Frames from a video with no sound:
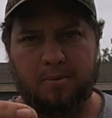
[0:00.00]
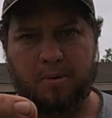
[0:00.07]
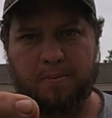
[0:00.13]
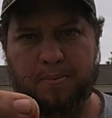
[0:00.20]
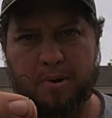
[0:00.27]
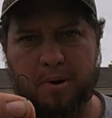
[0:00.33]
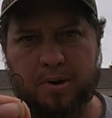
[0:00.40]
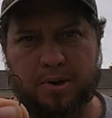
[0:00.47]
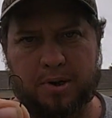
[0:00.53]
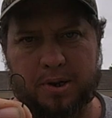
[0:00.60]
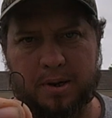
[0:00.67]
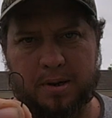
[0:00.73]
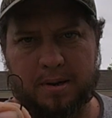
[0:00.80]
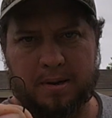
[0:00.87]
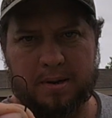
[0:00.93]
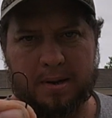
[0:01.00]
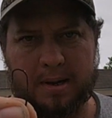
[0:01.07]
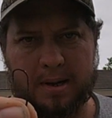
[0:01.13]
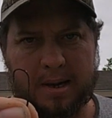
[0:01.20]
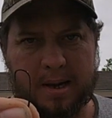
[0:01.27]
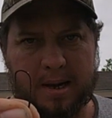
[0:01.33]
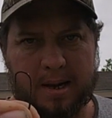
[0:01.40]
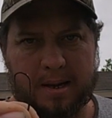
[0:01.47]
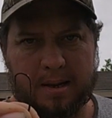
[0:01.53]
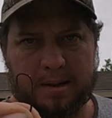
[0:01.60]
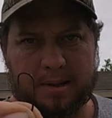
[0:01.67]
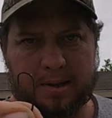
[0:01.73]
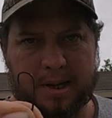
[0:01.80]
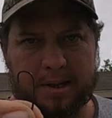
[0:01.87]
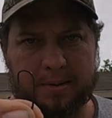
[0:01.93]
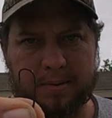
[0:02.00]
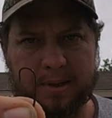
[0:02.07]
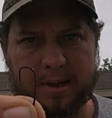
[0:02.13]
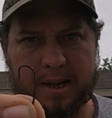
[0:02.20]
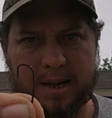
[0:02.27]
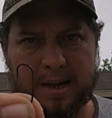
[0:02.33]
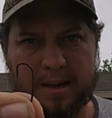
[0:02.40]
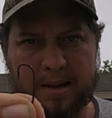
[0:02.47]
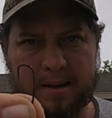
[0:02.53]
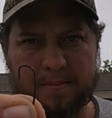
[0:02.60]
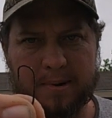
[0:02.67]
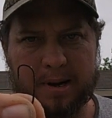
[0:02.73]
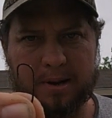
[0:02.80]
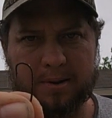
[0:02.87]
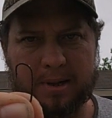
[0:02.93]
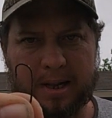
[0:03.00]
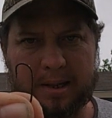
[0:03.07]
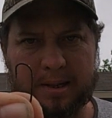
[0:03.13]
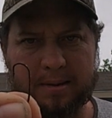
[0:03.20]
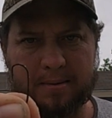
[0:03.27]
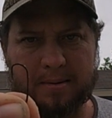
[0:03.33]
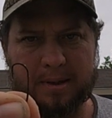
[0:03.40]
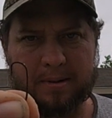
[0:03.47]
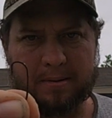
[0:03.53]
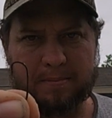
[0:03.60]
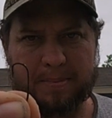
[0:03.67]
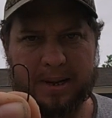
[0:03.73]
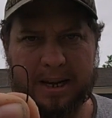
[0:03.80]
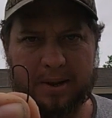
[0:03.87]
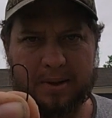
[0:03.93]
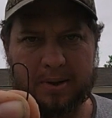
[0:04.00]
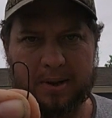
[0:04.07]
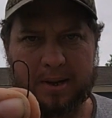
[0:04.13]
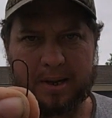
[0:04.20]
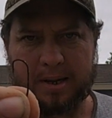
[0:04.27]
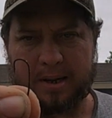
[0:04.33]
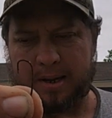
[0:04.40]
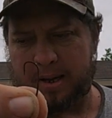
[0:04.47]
more perch sets with that, but I use that little bitty hook.